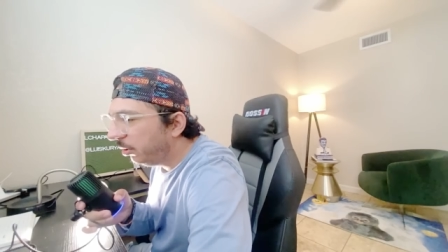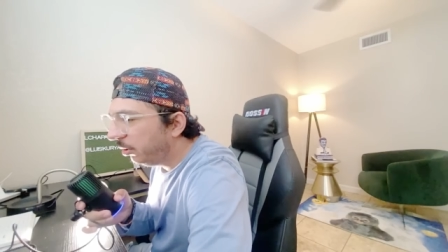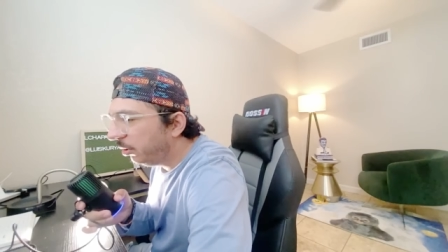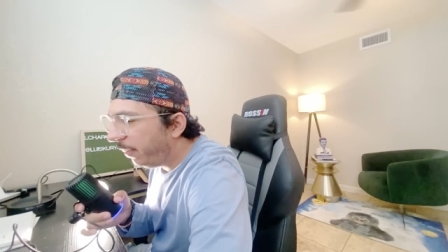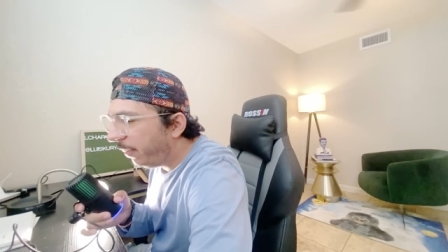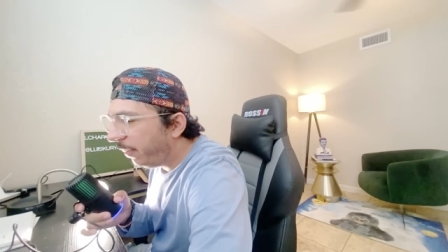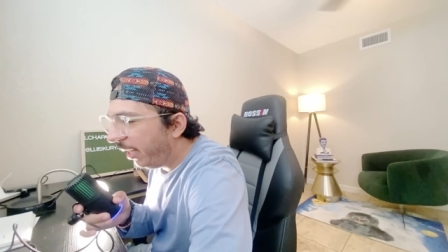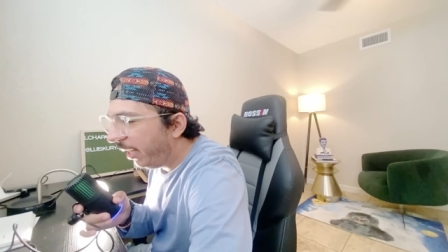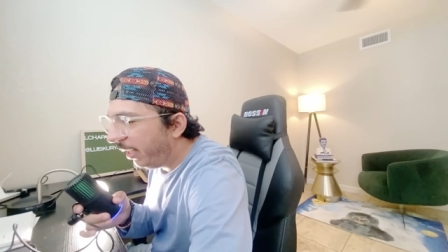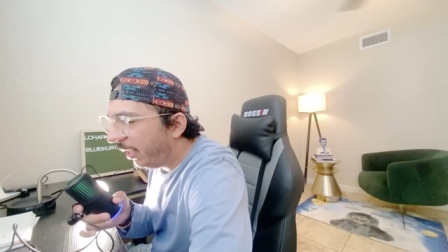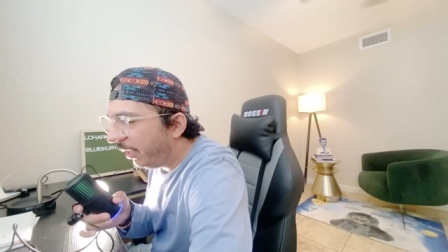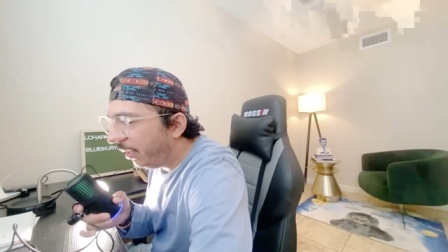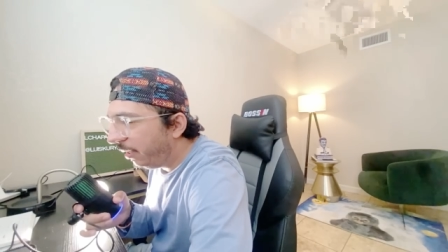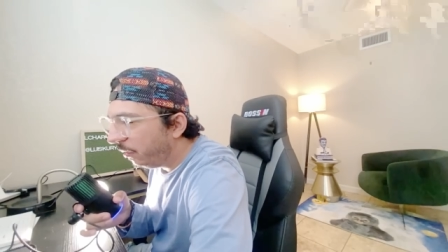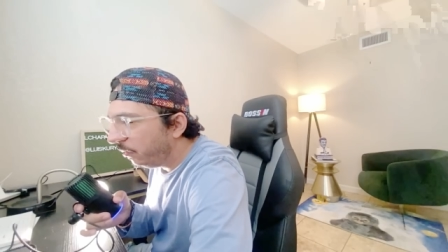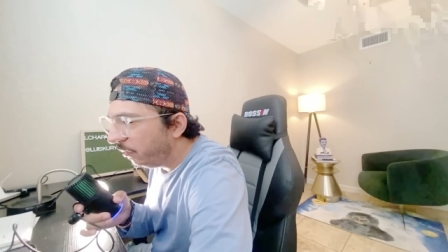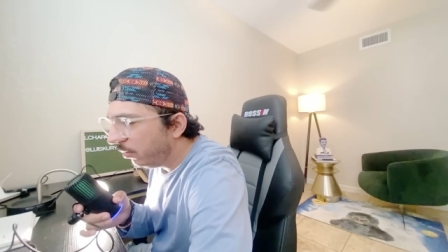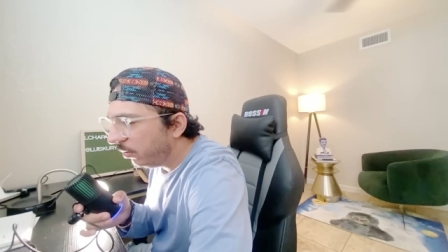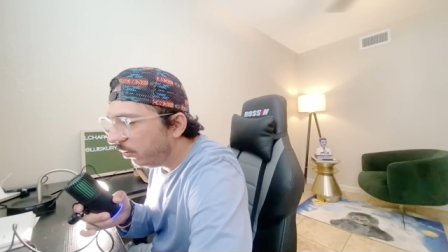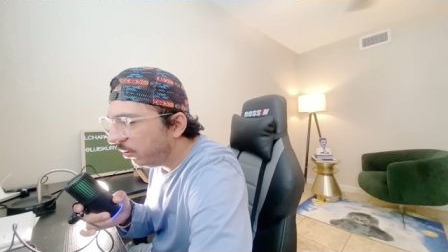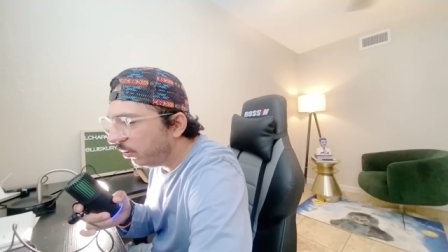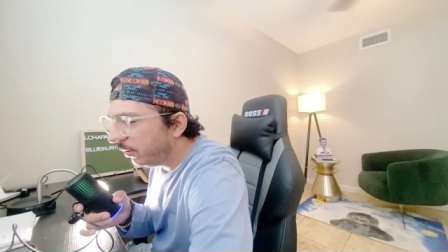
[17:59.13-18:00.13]

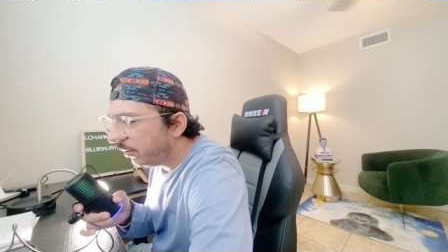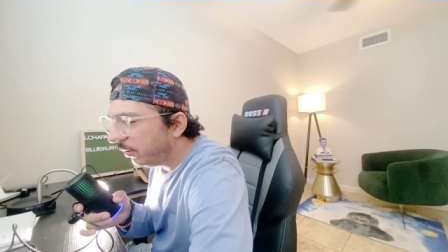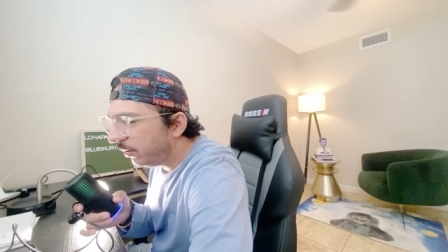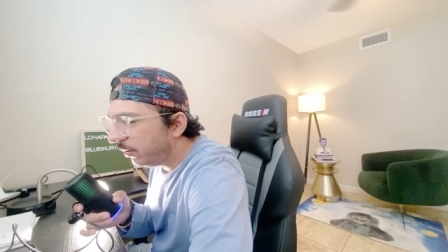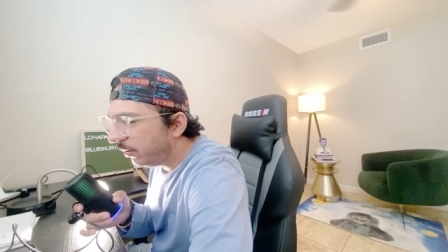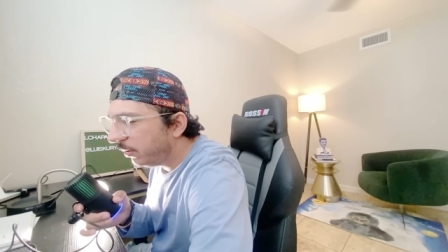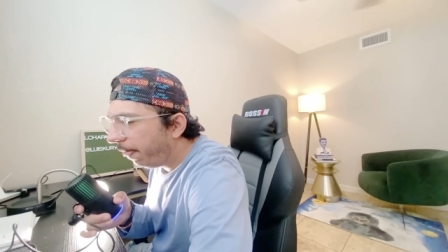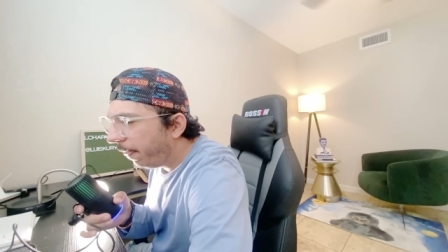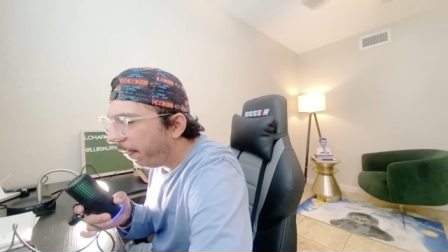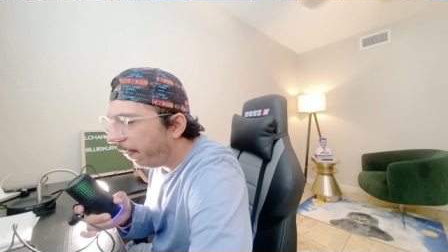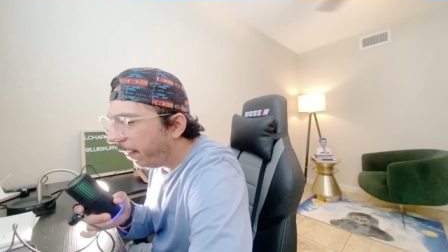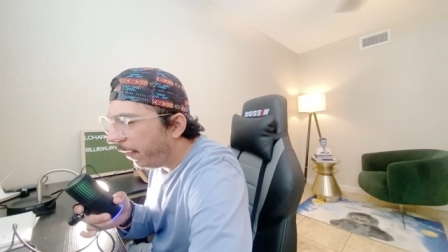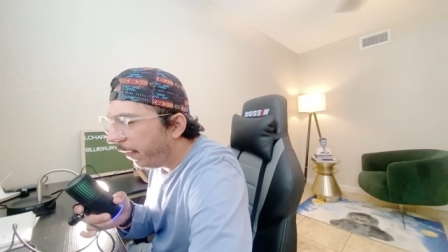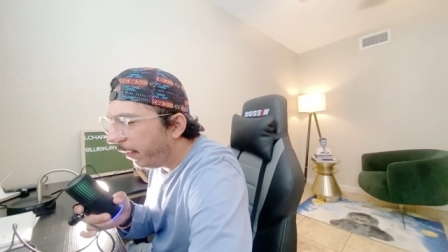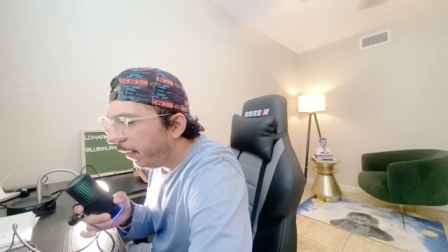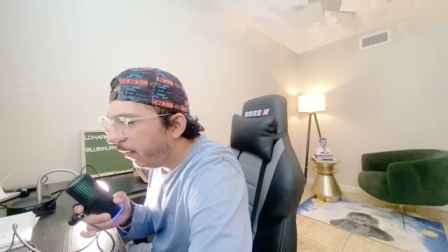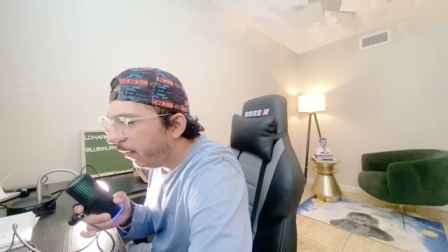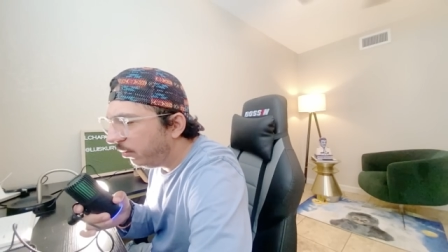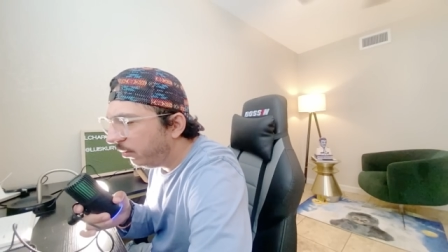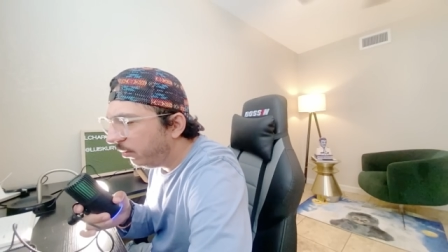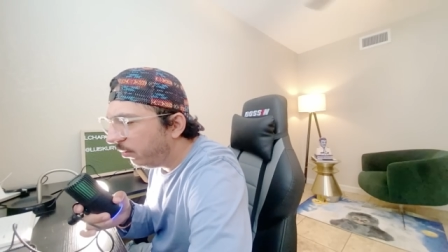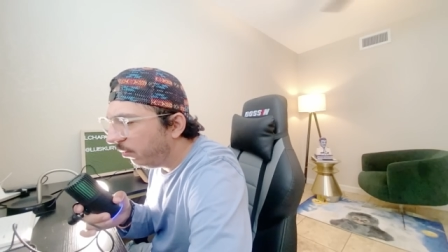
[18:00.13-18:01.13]
penthouse in
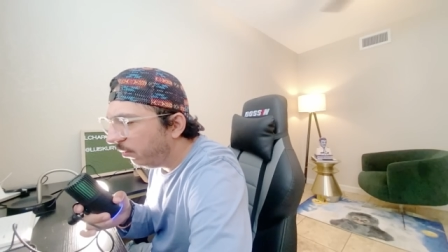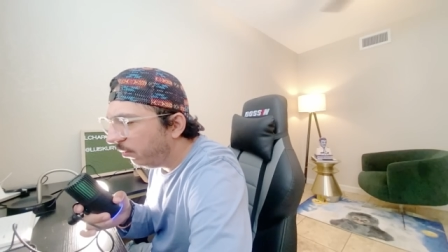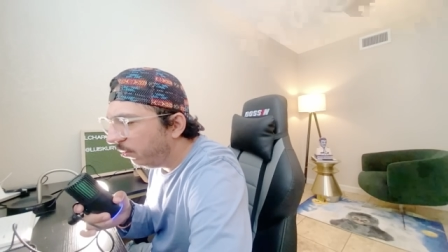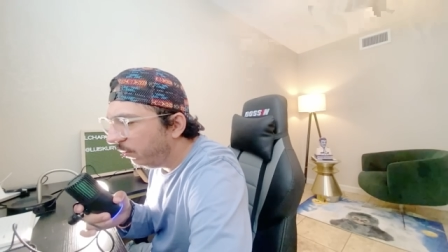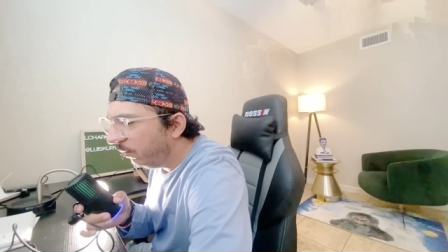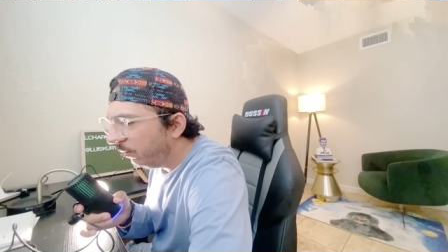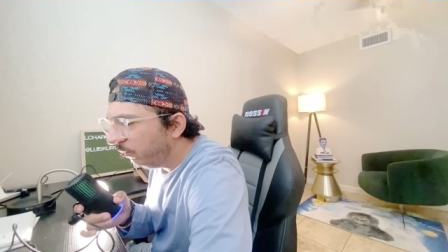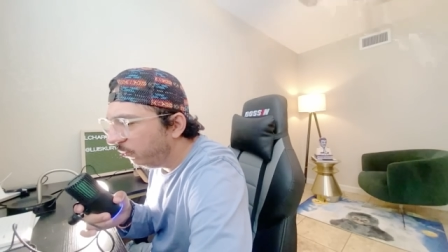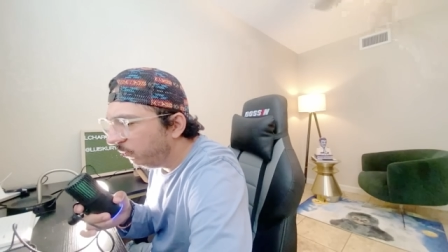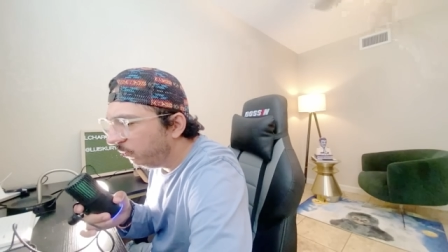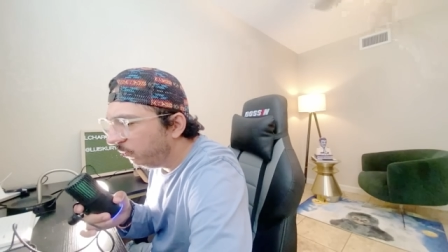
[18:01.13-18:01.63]
Dubai,